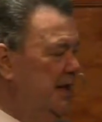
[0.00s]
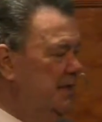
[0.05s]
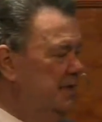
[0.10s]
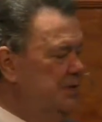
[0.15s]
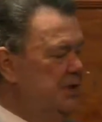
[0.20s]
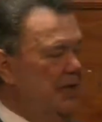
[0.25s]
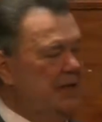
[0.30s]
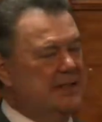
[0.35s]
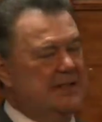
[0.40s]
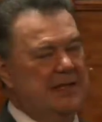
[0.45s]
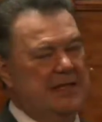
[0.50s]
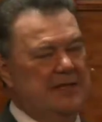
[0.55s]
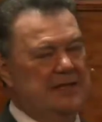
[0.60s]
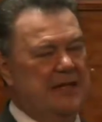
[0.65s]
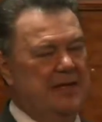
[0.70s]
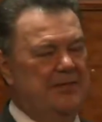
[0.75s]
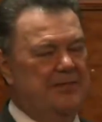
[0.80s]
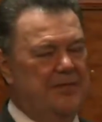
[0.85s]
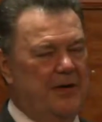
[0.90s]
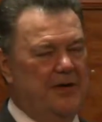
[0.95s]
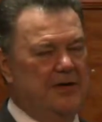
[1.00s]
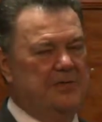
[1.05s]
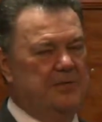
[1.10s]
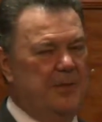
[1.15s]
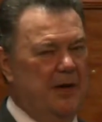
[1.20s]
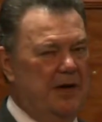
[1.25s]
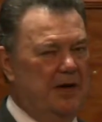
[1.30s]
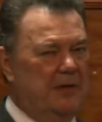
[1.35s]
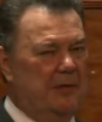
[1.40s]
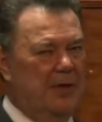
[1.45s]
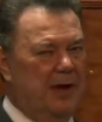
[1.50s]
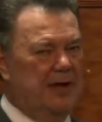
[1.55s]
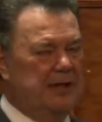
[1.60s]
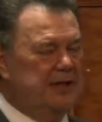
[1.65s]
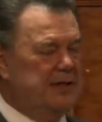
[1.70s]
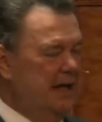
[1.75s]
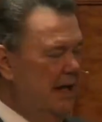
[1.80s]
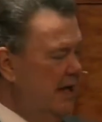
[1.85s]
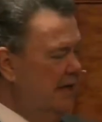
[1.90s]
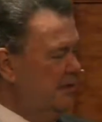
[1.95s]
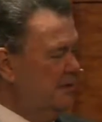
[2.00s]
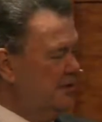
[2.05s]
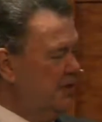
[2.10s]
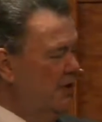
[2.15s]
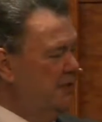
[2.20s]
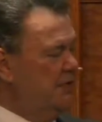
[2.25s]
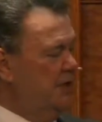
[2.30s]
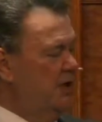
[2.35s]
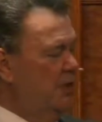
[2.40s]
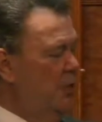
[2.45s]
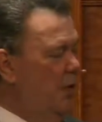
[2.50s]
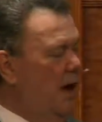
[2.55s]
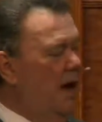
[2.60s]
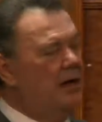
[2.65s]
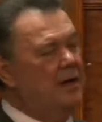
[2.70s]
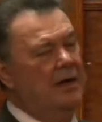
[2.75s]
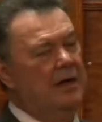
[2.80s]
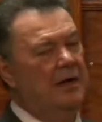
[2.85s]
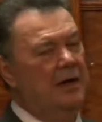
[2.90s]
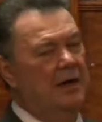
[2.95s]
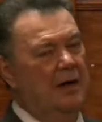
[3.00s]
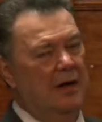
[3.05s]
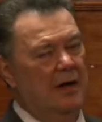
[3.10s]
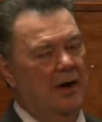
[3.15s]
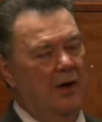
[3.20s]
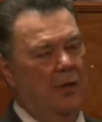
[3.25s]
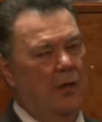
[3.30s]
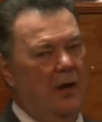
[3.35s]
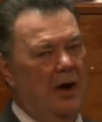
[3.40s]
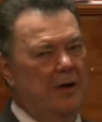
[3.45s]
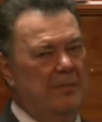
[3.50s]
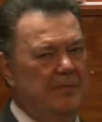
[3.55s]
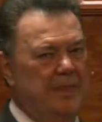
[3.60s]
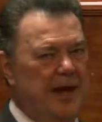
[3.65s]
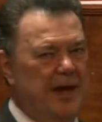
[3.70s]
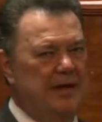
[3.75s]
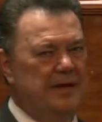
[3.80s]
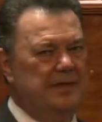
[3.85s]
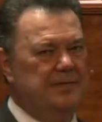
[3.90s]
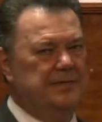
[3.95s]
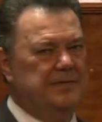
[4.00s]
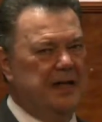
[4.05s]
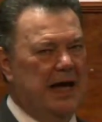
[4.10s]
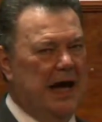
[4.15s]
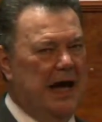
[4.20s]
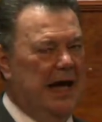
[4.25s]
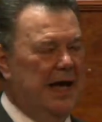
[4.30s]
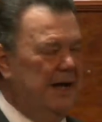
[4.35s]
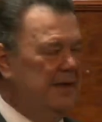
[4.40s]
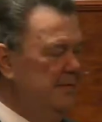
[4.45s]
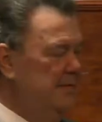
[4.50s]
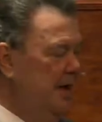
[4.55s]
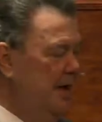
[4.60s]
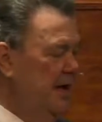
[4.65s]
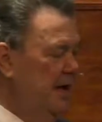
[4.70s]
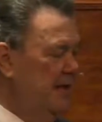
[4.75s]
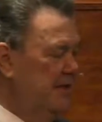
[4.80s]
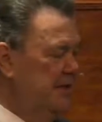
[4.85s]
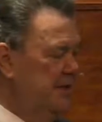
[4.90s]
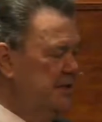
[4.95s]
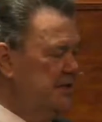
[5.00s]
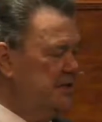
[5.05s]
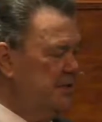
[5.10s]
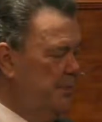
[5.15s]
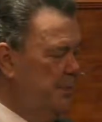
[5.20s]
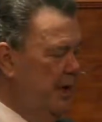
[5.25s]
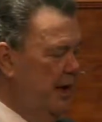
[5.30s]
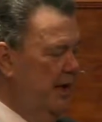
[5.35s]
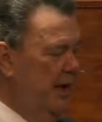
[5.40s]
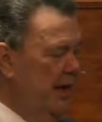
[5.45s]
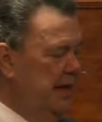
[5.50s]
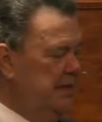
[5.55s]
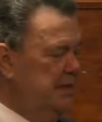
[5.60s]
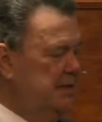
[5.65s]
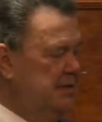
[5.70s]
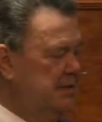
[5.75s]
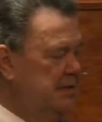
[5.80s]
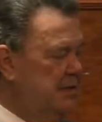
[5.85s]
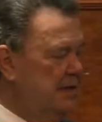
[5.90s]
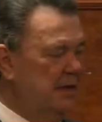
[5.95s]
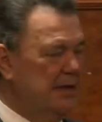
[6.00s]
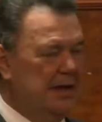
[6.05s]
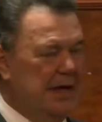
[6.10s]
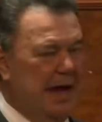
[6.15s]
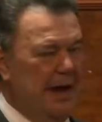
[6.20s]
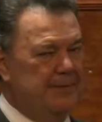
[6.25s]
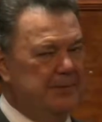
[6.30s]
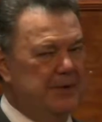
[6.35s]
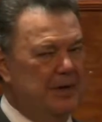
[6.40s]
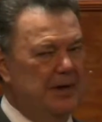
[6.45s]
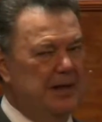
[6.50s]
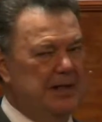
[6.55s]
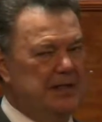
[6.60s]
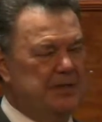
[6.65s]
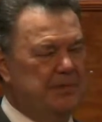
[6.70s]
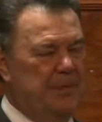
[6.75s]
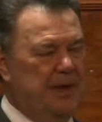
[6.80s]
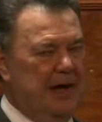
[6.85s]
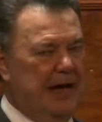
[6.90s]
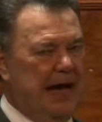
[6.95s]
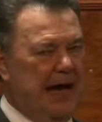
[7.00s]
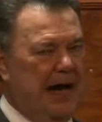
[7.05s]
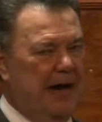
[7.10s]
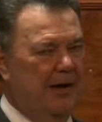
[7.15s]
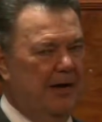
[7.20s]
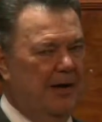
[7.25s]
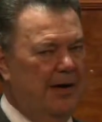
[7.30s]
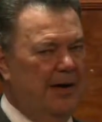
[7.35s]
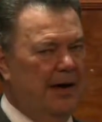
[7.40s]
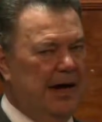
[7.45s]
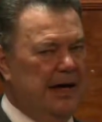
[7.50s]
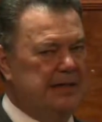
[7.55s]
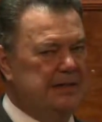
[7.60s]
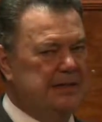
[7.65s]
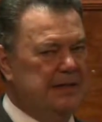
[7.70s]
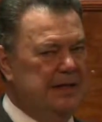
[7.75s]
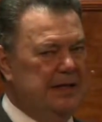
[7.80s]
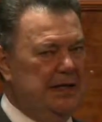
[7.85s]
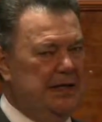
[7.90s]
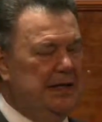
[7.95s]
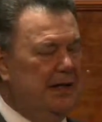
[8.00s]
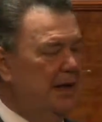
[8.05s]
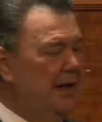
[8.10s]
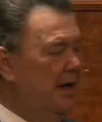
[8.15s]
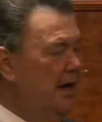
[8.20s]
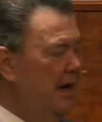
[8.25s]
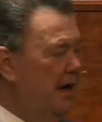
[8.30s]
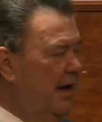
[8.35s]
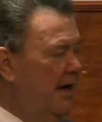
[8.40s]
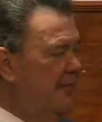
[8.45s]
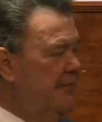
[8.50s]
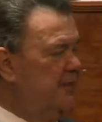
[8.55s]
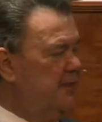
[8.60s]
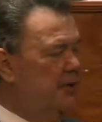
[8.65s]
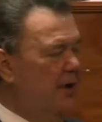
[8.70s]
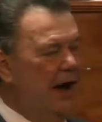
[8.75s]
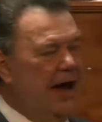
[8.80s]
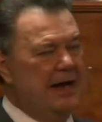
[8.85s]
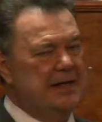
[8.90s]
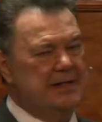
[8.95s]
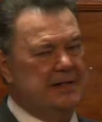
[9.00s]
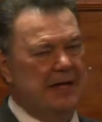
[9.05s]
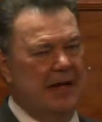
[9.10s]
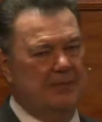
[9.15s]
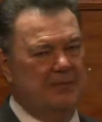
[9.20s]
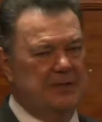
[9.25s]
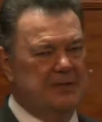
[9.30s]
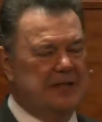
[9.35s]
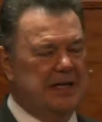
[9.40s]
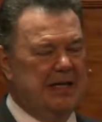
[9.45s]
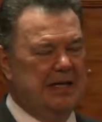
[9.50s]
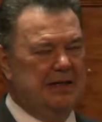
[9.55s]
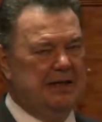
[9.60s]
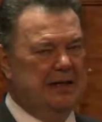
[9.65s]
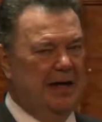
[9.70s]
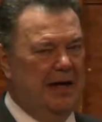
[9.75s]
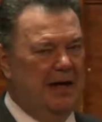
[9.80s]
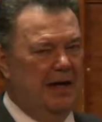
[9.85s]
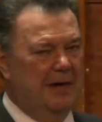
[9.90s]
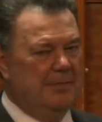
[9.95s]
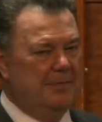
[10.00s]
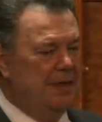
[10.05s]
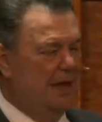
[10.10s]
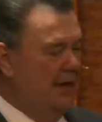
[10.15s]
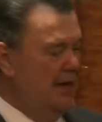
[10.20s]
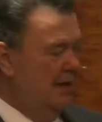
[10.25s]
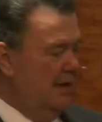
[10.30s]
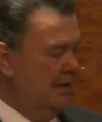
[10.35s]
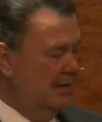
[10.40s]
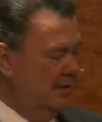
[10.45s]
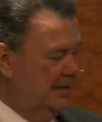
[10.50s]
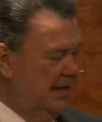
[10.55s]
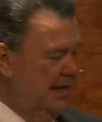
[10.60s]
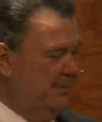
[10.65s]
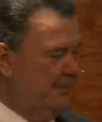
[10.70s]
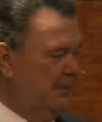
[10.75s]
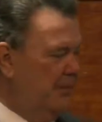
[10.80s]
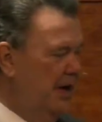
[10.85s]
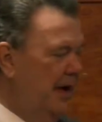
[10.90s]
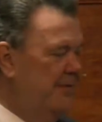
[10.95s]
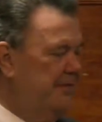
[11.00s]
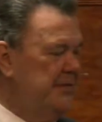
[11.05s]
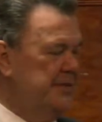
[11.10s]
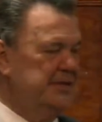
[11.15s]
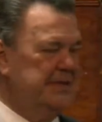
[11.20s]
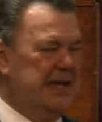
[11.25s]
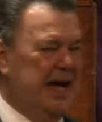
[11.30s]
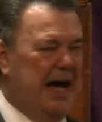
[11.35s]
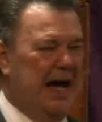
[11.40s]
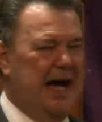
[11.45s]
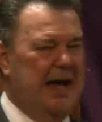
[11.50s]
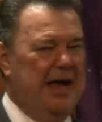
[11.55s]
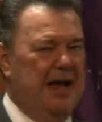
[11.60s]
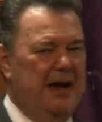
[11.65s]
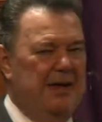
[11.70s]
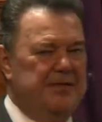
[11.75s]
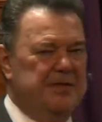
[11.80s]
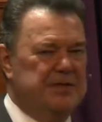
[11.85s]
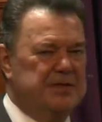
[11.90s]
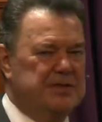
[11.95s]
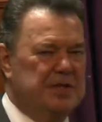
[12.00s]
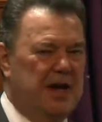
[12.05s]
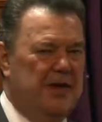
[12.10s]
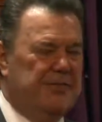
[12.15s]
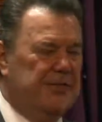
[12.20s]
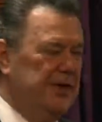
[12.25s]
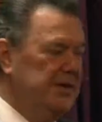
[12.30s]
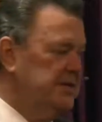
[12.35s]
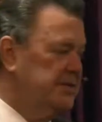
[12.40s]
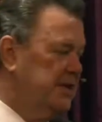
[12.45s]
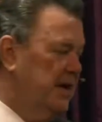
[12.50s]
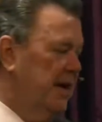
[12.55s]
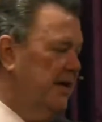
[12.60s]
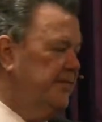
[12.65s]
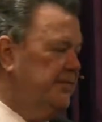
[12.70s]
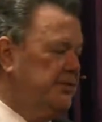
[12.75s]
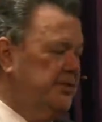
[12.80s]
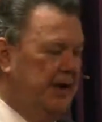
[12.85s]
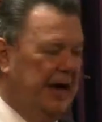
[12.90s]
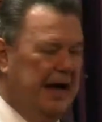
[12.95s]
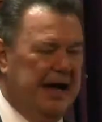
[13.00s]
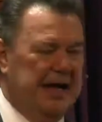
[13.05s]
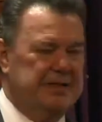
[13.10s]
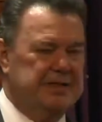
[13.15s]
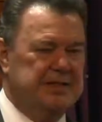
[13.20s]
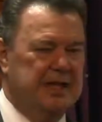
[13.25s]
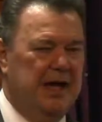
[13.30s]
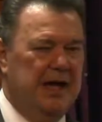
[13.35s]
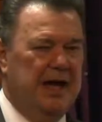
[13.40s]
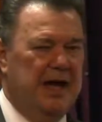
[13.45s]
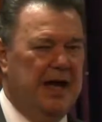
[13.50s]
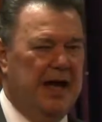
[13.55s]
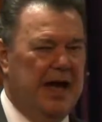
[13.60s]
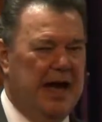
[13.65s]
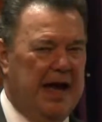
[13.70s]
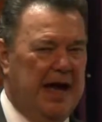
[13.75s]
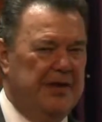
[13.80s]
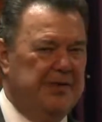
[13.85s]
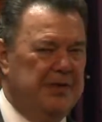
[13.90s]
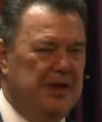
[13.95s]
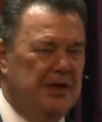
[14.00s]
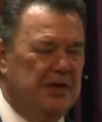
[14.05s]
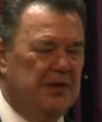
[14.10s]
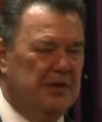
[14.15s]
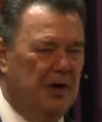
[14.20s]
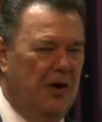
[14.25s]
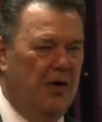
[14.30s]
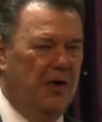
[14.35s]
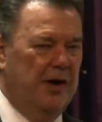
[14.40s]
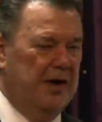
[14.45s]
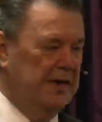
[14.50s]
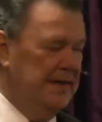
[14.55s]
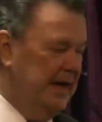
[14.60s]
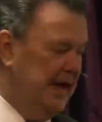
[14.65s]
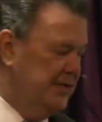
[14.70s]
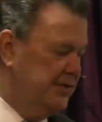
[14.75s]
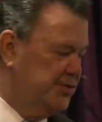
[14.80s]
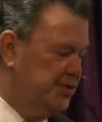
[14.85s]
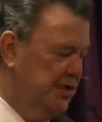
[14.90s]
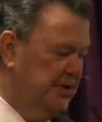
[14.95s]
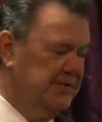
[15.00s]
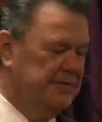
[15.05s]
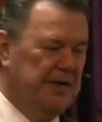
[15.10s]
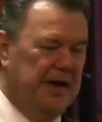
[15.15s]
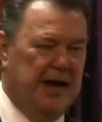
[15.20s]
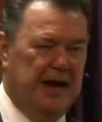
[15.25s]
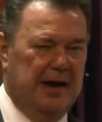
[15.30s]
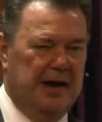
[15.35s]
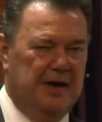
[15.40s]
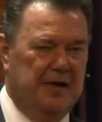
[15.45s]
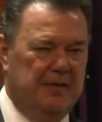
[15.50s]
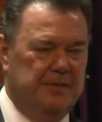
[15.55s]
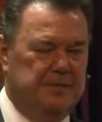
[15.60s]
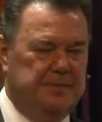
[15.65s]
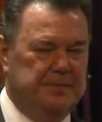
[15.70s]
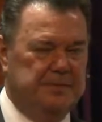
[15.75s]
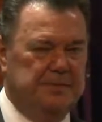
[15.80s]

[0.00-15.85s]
Just as in 1 Peter 1.10, searching what or what manner of time the Spirit, capital S P I R I T, of Christ that was in them, did prophesy of the sufferings of Christ and the glory that should follow.